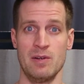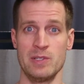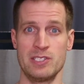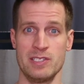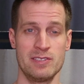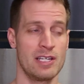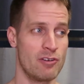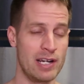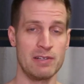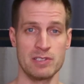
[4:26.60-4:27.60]
which is a
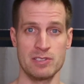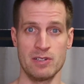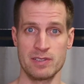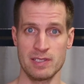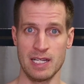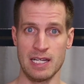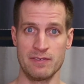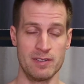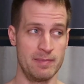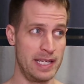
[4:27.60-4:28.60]
great result
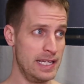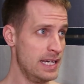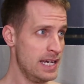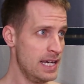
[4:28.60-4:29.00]
for me.